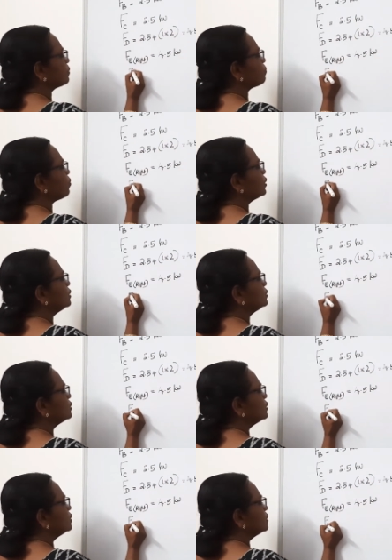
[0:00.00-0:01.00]
a
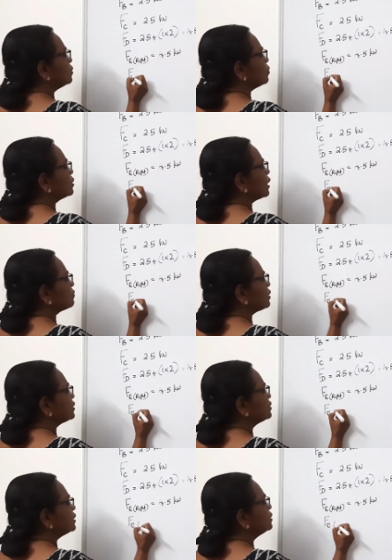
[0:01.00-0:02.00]
point, a
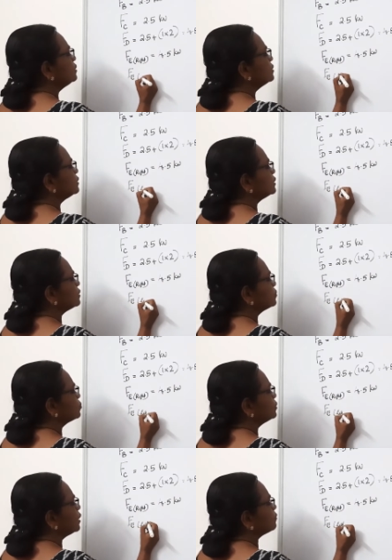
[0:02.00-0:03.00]
section just
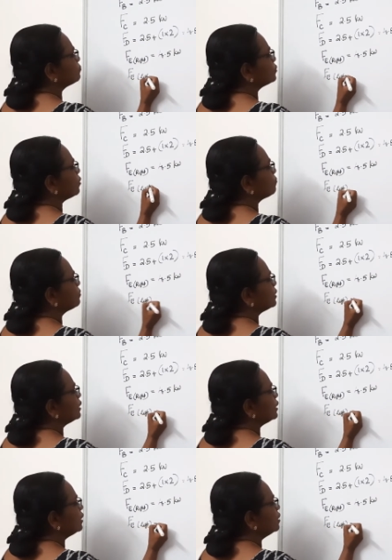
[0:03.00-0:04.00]
to the left of
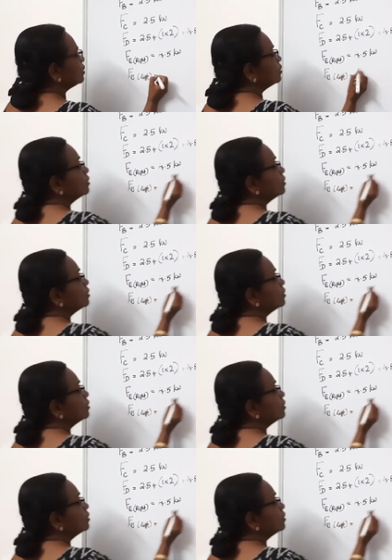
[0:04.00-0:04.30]
E,